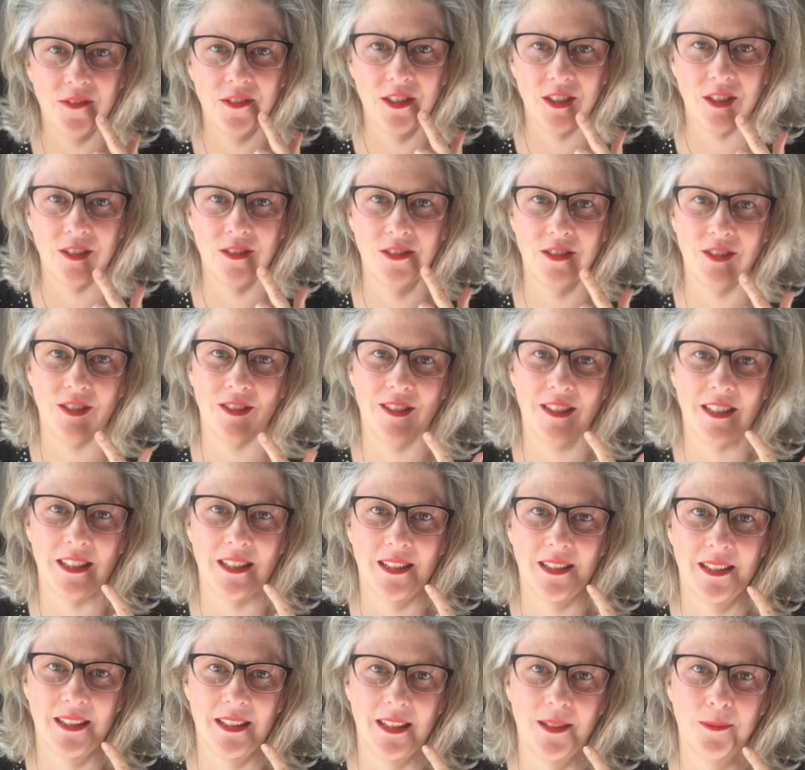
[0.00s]
showed you this
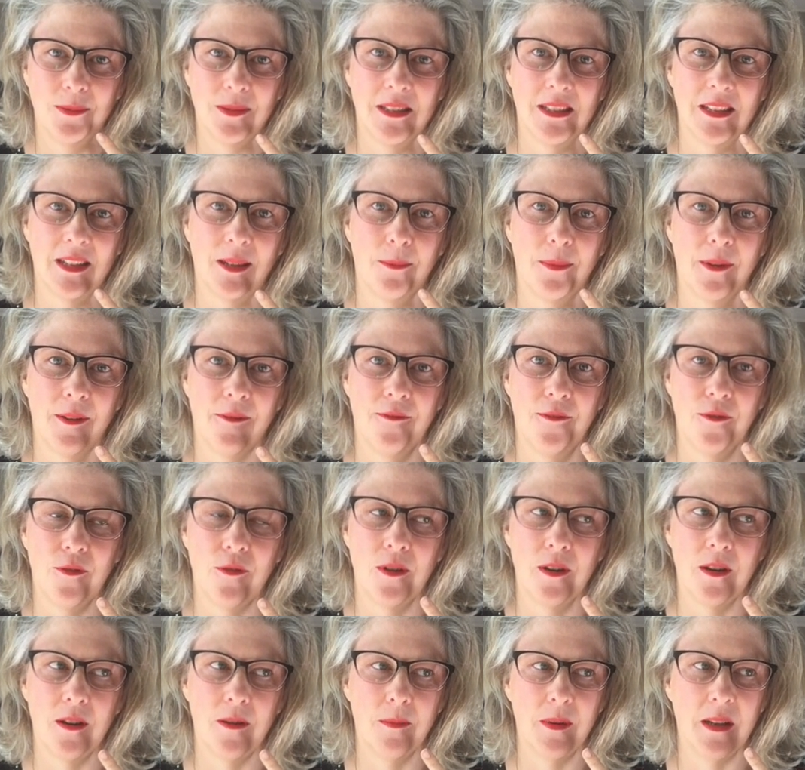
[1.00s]
lipstick
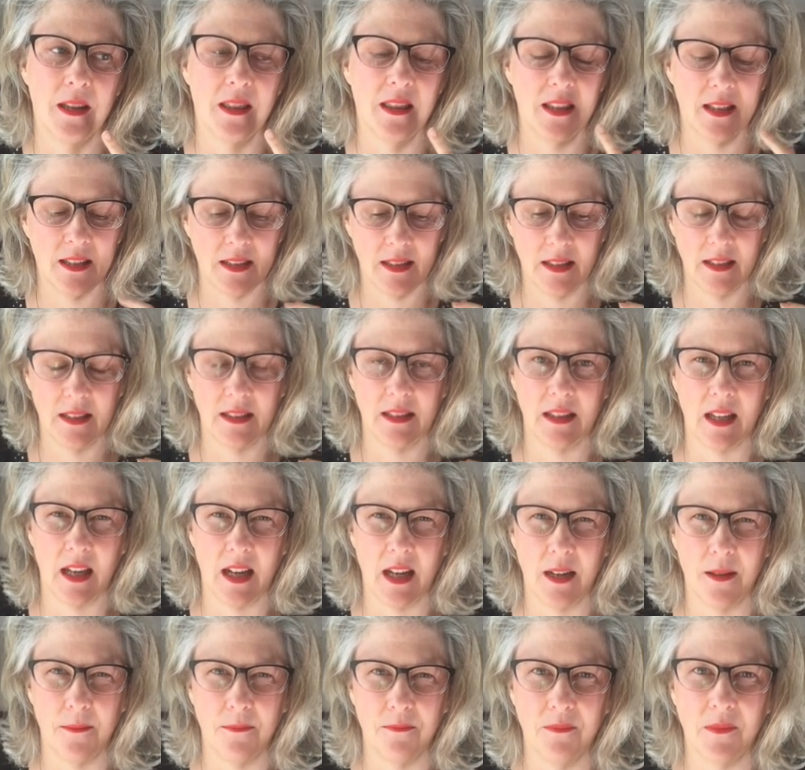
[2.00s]
before, but this is
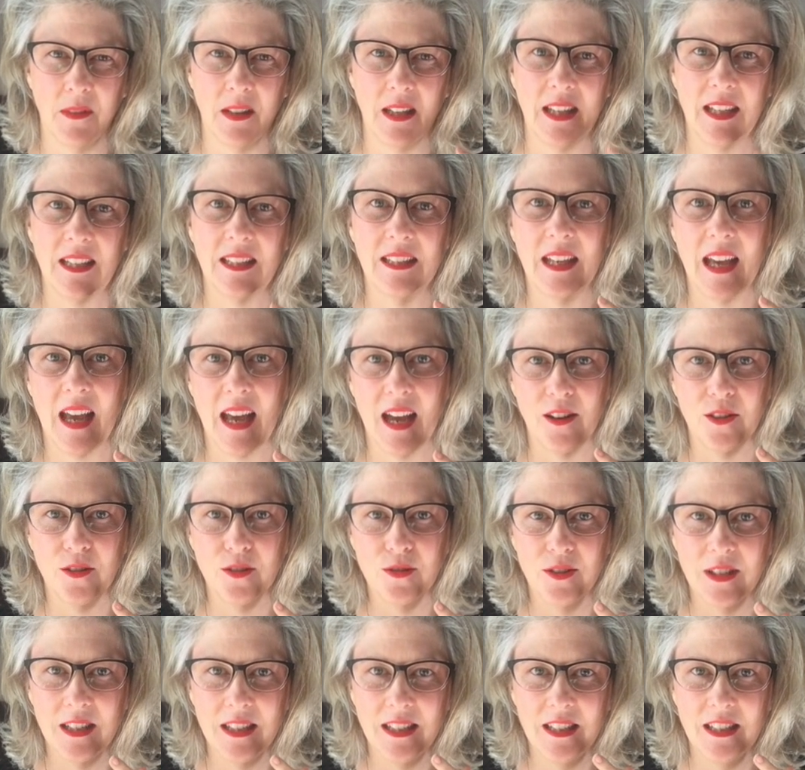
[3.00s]
Lisa
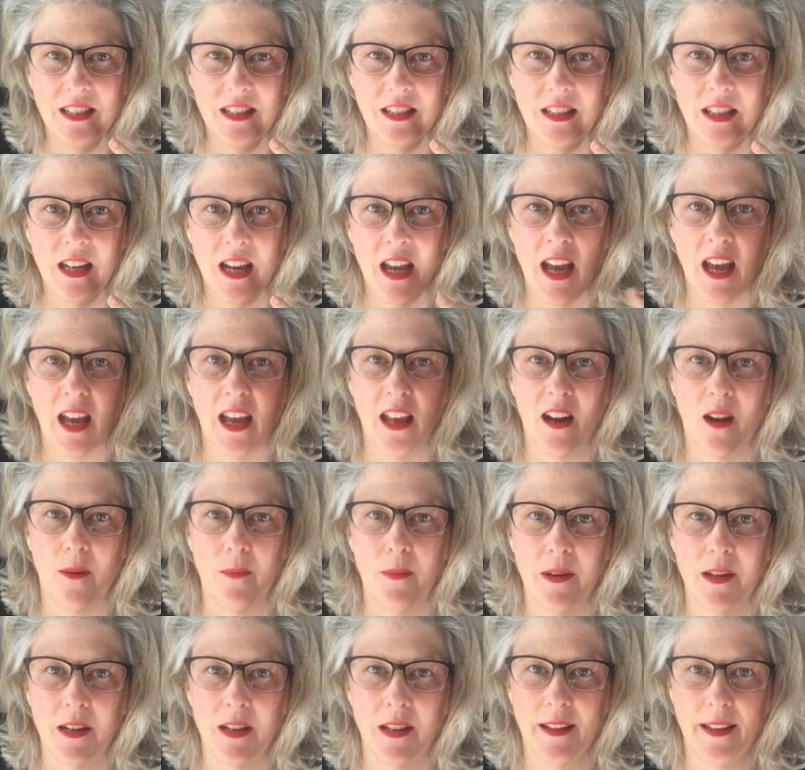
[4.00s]
Eldridge, and I'll
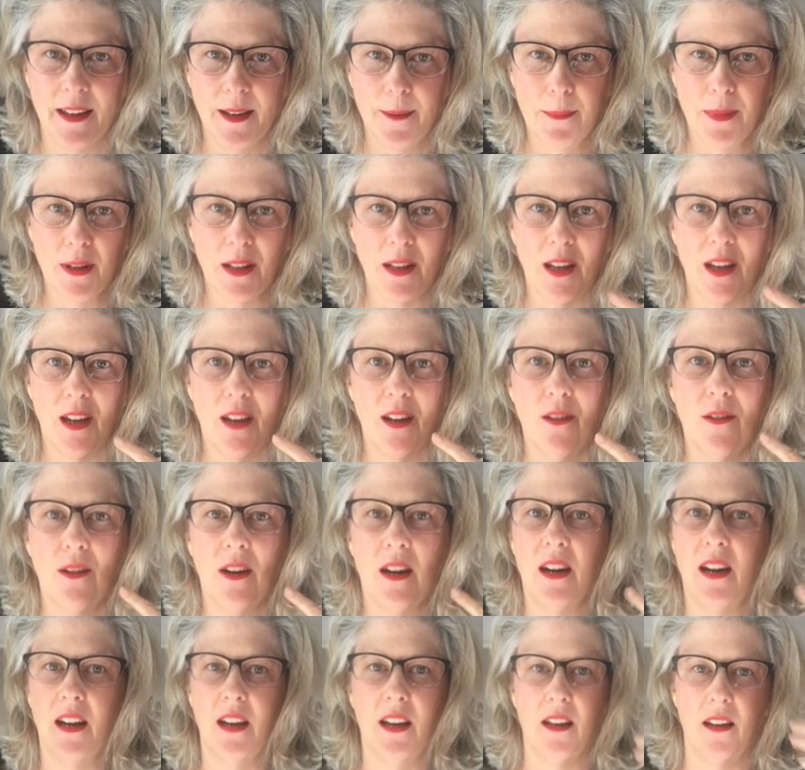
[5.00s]
put a link below.
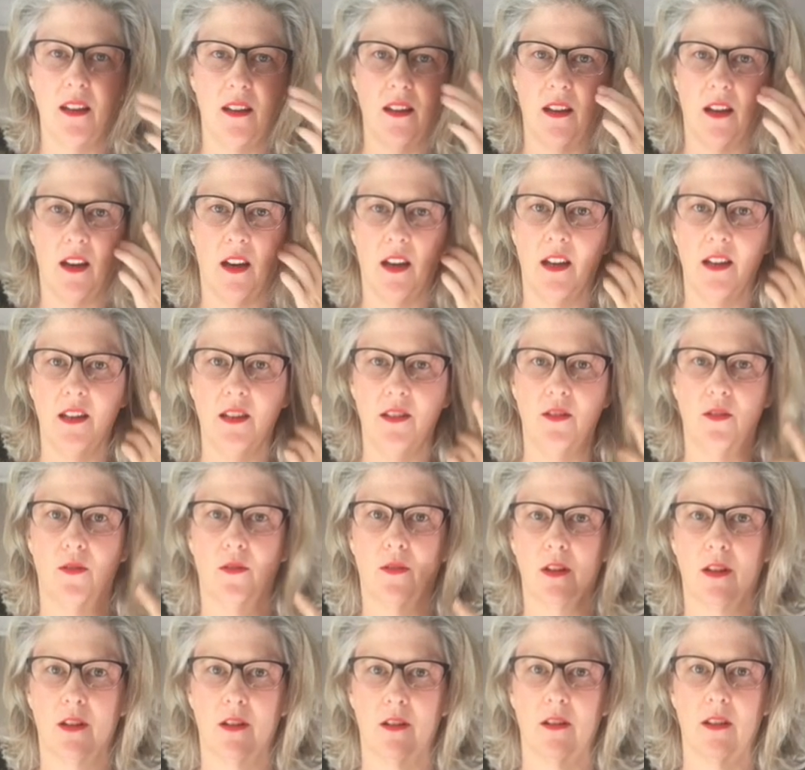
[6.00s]
I
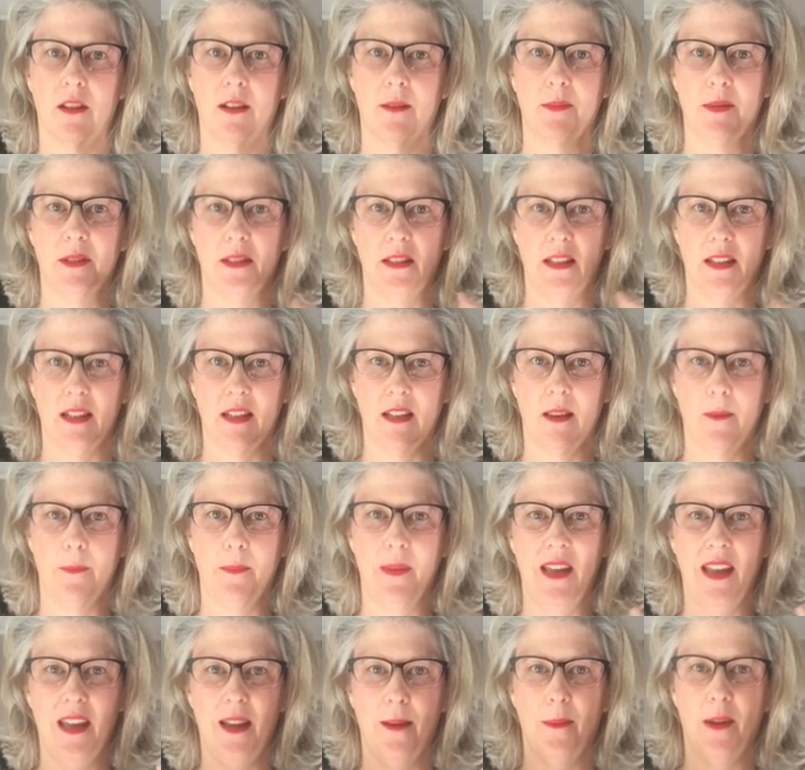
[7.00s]
adore her lipstick. The
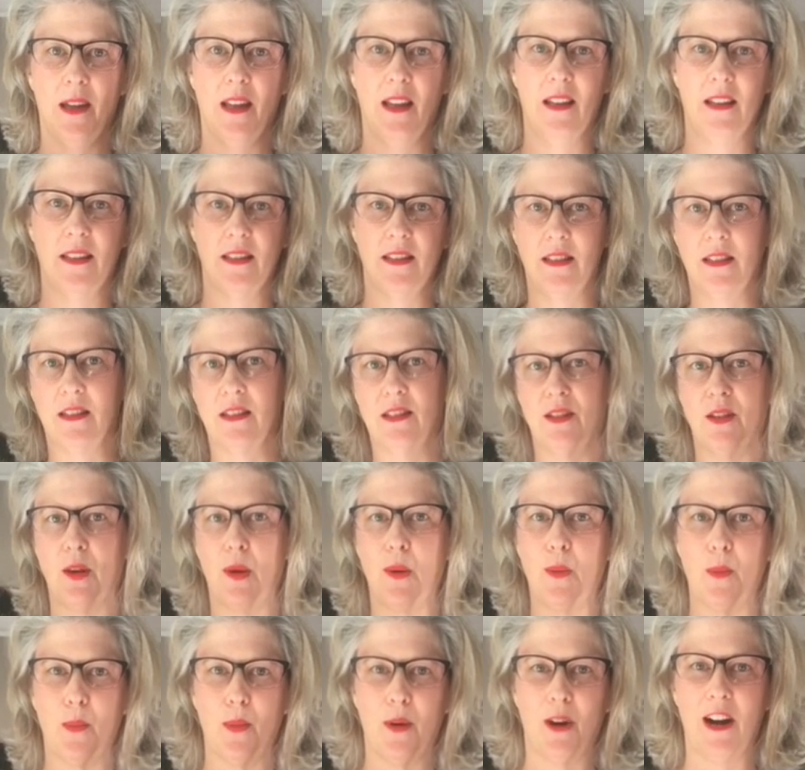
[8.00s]
pigment is just
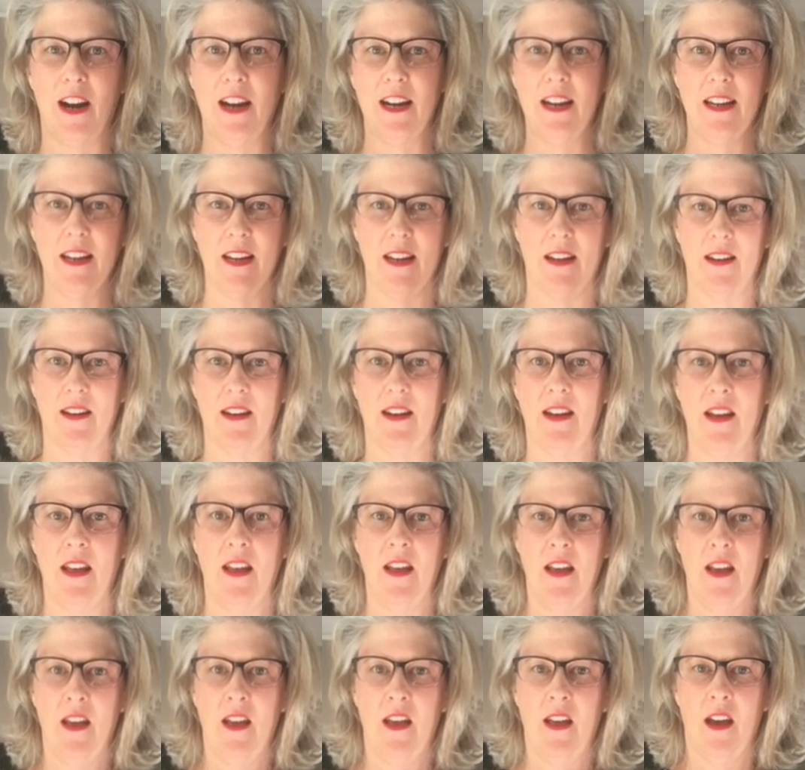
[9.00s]
so bright and
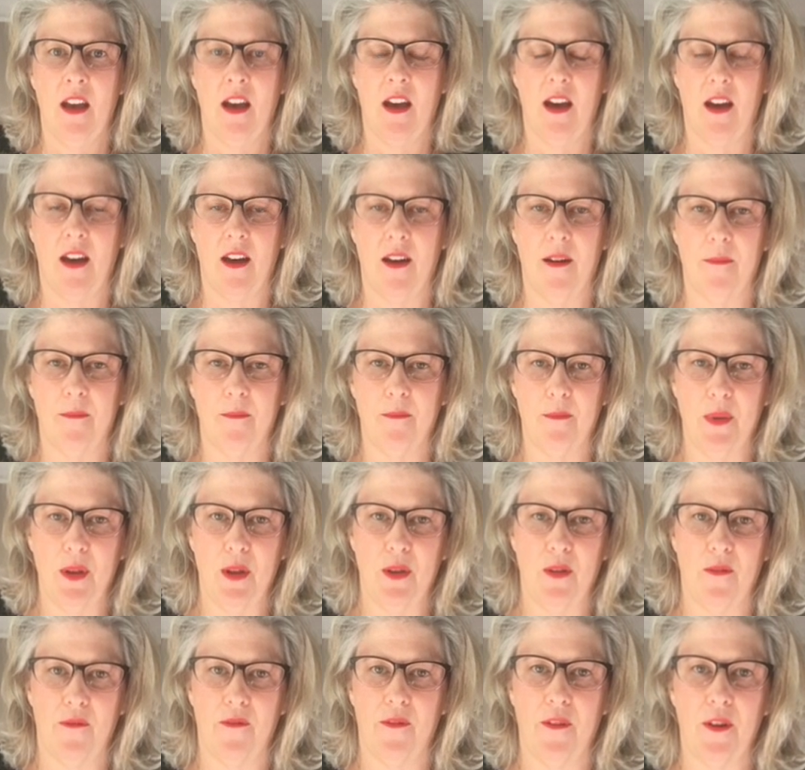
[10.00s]

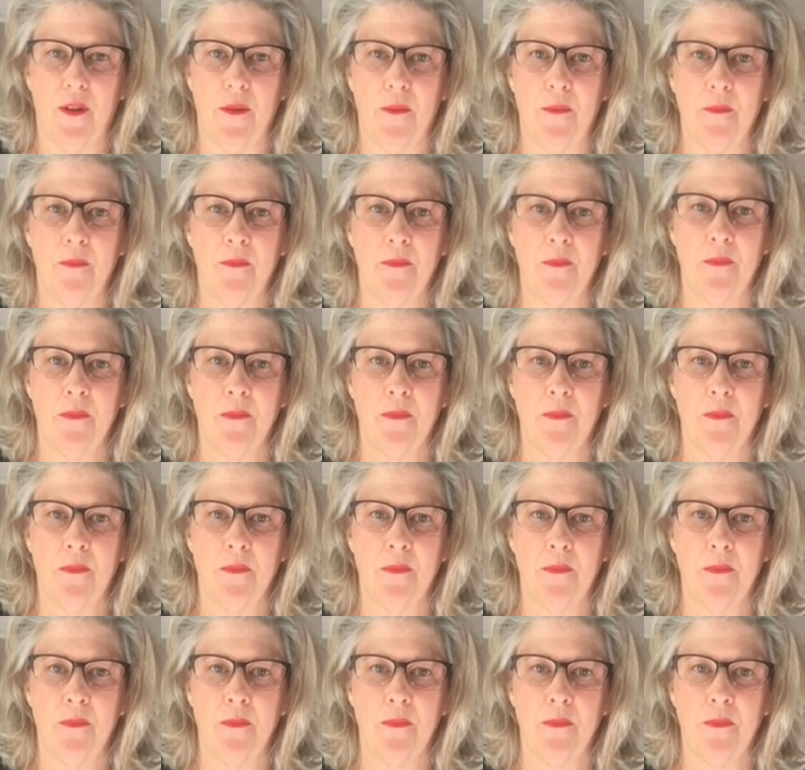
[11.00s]
beautiful.